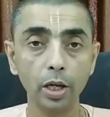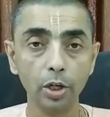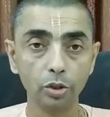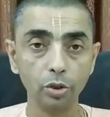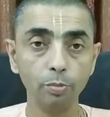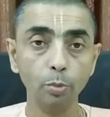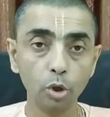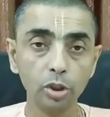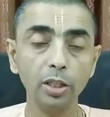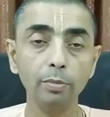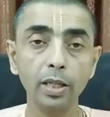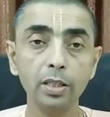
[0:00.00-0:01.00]
So
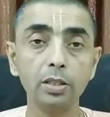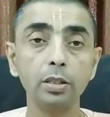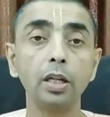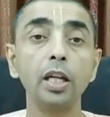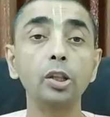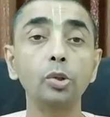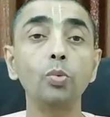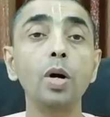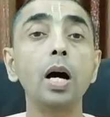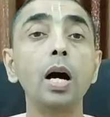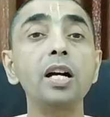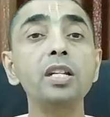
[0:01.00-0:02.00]
mukti means
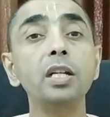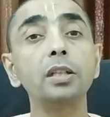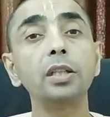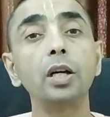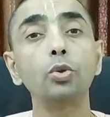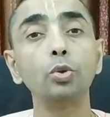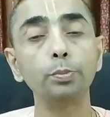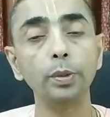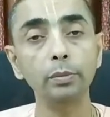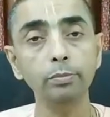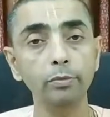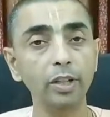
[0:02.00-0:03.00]
hitva anyatha
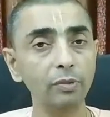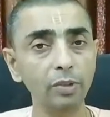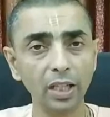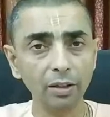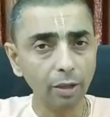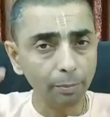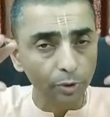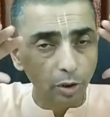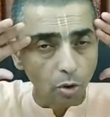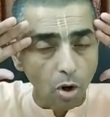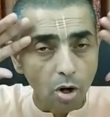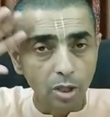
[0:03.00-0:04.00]
rupam. When we give up the
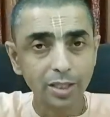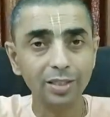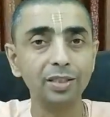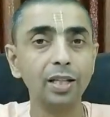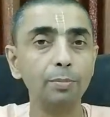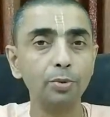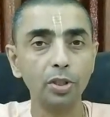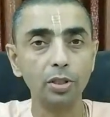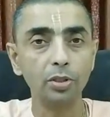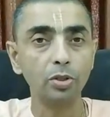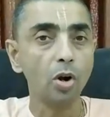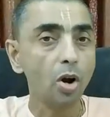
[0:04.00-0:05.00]
wrong
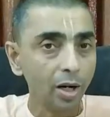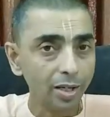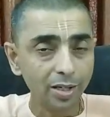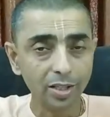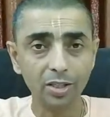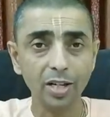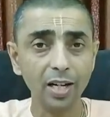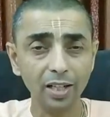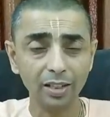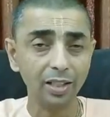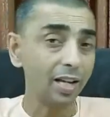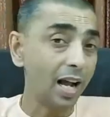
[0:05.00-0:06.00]
conceptions, wrong
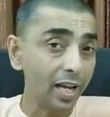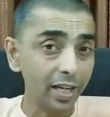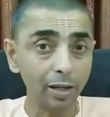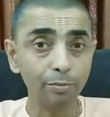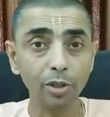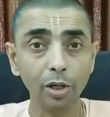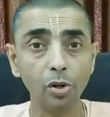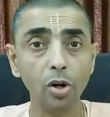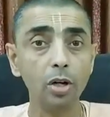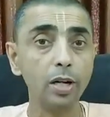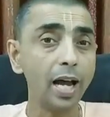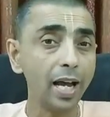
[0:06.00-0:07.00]
understanding that I am the
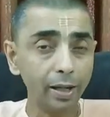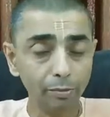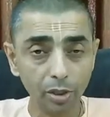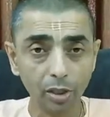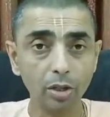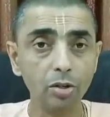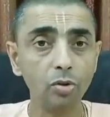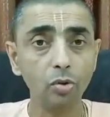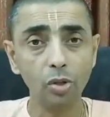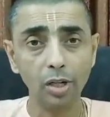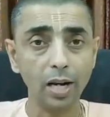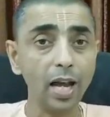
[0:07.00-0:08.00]
Lord, I am the
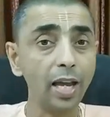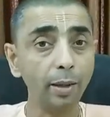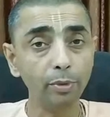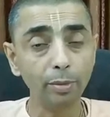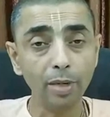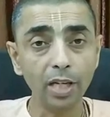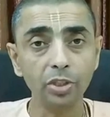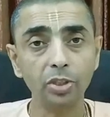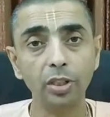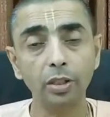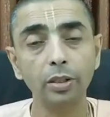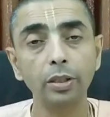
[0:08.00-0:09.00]
controller, I am the
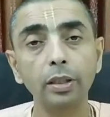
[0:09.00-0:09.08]
master,